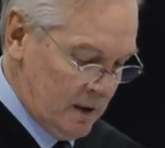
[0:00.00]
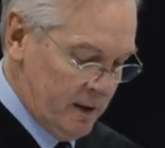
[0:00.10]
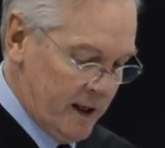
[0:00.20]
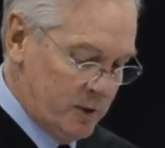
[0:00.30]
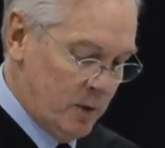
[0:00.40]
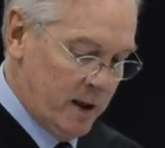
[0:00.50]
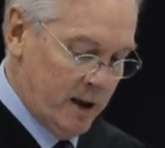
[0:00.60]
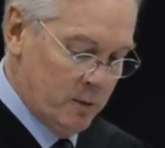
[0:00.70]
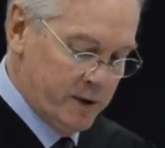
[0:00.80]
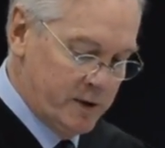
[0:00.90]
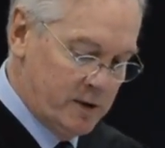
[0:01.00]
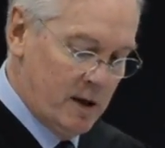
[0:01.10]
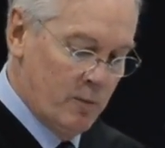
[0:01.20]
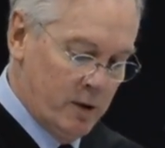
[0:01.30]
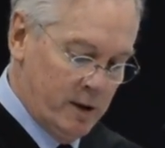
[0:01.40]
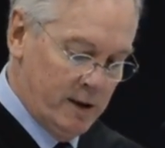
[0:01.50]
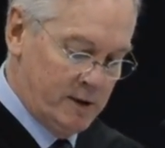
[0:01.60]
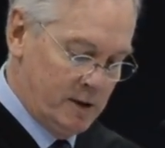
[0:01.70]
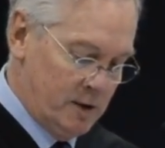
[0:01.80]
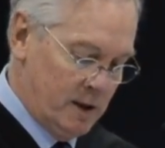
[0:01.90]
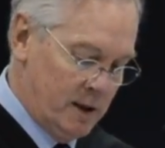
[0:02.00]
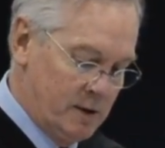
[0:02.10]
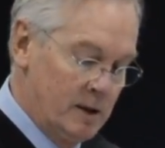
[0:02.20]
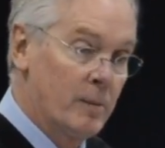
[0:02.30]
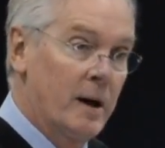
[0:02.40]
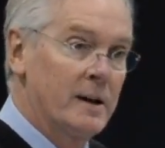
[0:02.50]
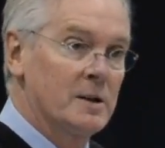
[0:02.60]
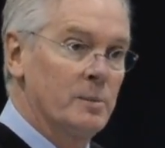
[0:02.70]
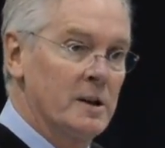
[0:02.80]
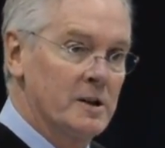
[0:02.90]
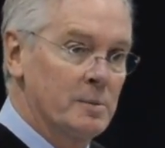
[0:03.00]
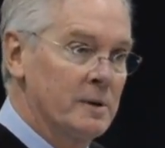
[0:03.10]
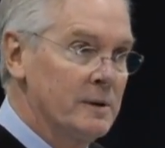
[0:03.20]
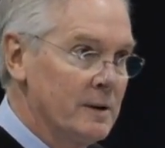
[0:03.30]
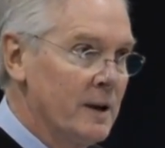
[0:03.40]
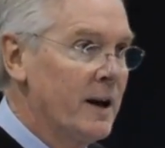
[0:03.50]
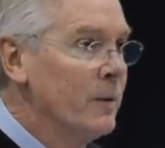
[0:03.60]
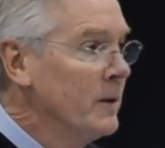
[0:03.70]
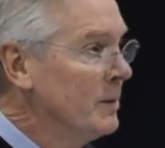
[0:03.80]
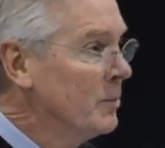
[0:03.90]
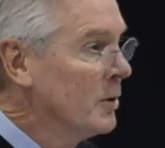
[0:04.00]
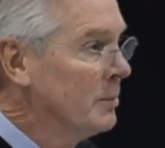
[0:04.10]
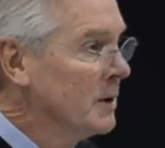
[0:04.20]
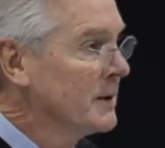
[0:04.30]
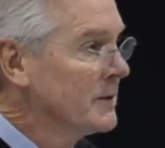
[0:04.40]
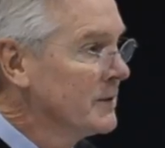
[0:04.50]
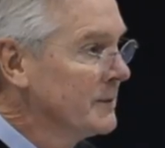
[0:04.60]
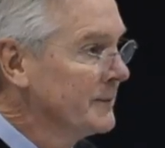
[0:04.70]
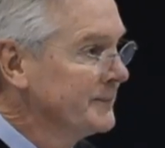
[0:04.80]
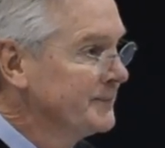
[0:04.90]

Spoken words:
And that's why I wish someone had suggested at my commencement that I read more books.